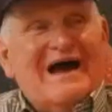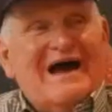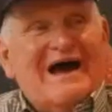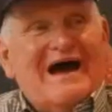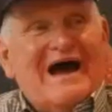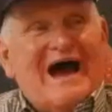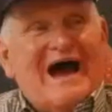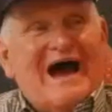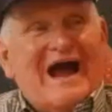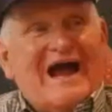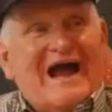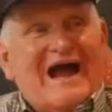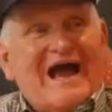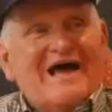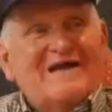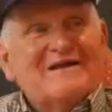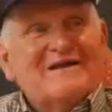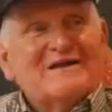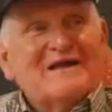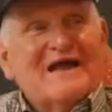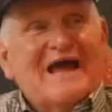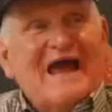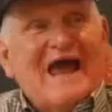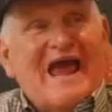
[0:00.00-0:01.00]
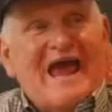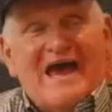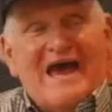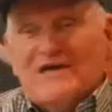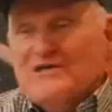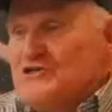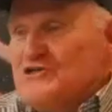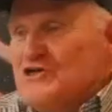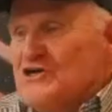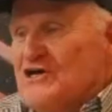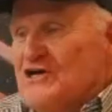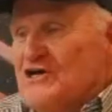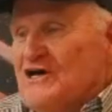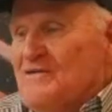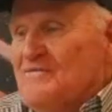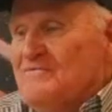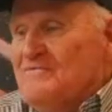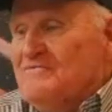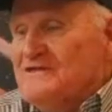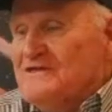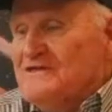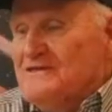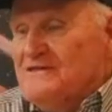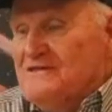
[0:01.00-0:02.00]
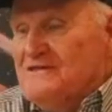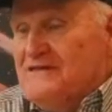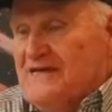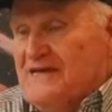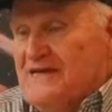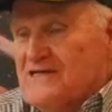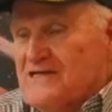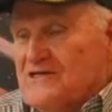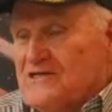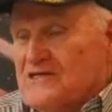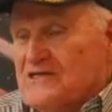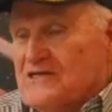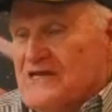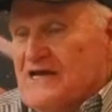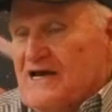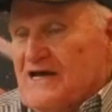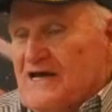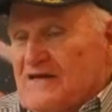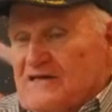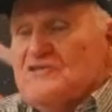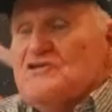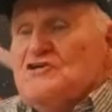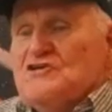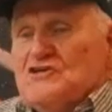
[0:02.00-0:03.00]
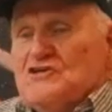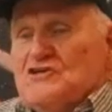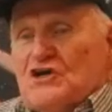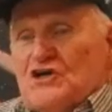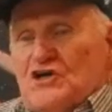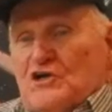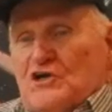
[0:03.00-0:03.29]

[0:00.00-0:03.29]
I got asked to come to this. This is a good